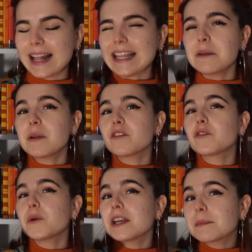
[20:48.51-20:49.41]
A little bit
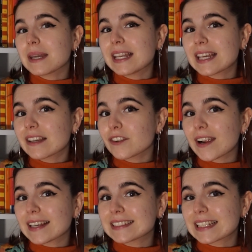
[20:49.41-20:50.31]
of queer baiting, if you're
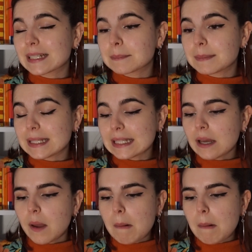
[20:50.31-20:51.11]
asking me,